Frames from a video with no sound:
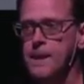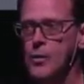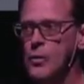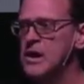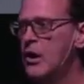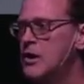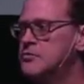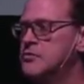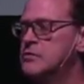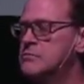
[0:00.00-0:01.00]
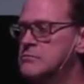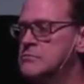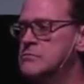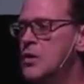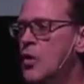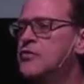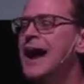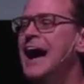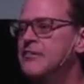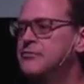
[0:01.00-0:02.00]
we lost over
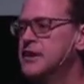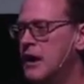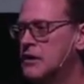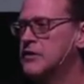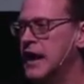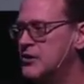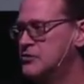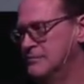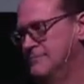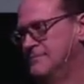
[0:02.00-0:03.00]
half the congregation.